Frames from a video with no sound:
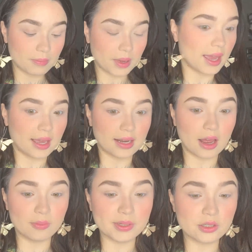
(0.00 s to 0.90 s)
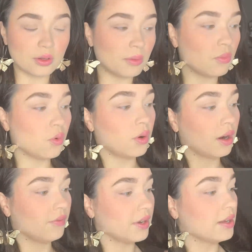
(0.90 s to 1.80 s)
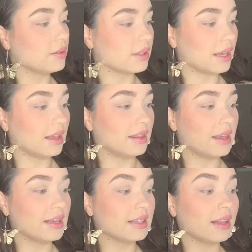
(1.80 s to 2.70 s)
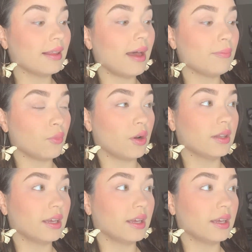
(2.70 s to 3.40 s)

Ahead, I'll be doing more videos like this, a lot more.